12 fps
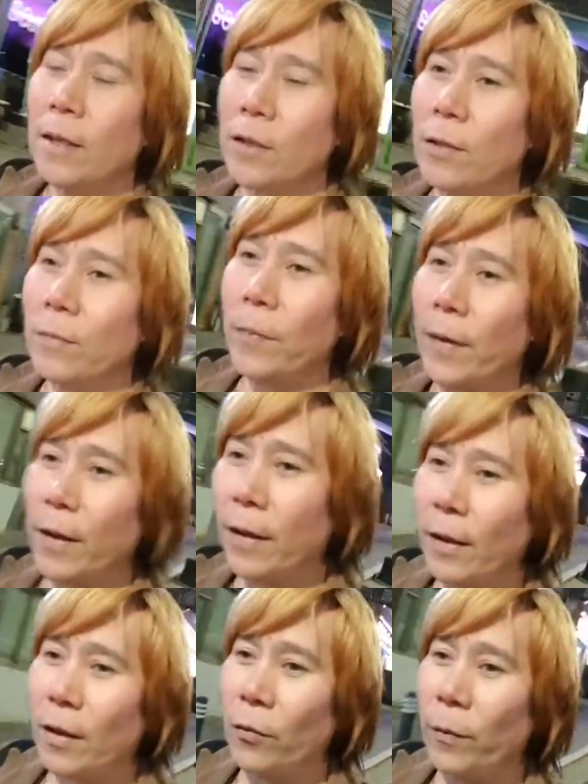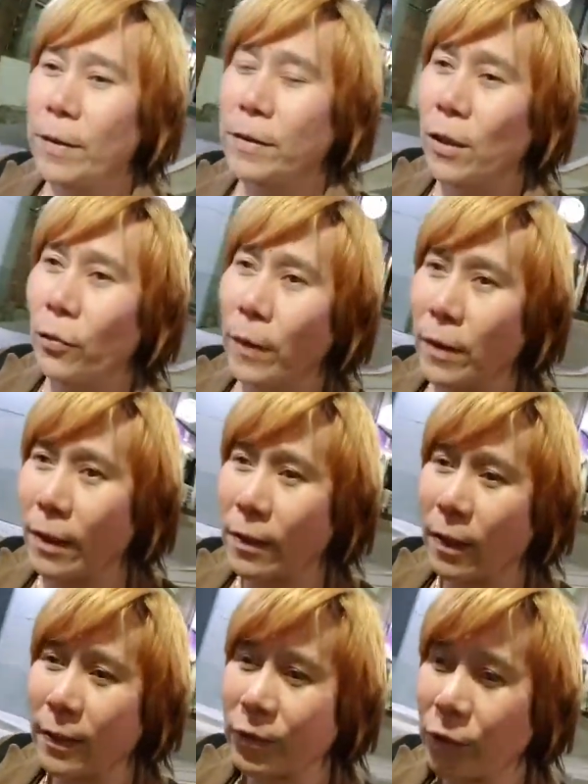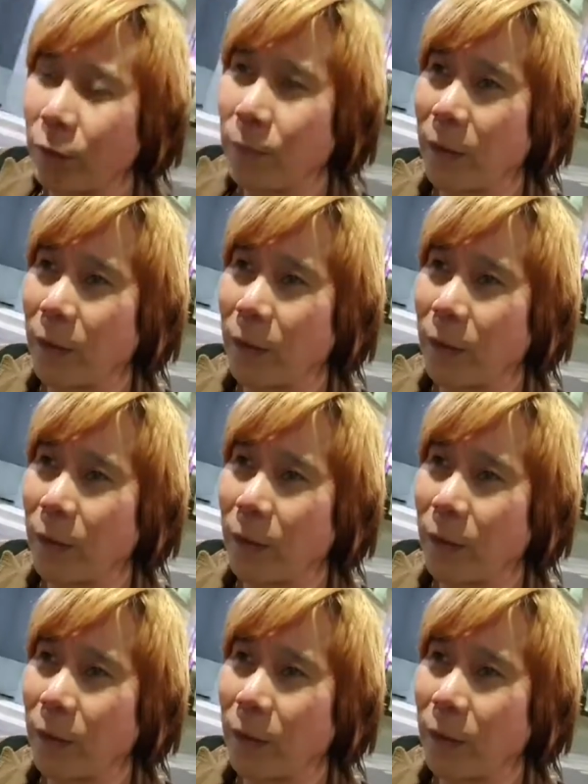Siyempre, we stay within our country